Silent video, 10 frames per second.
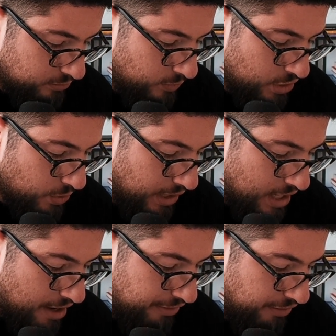You can
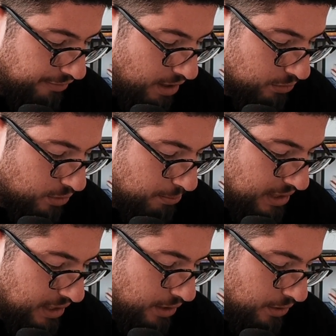have a founder
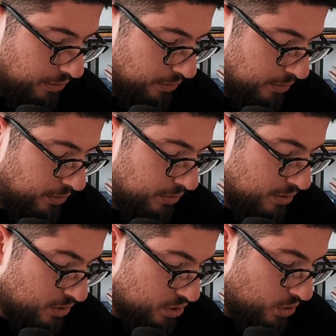video.
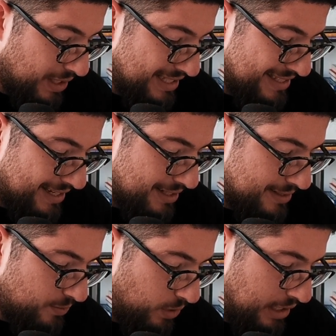So
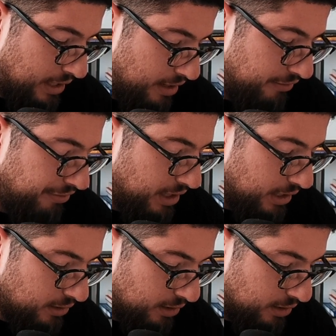it's really infinite.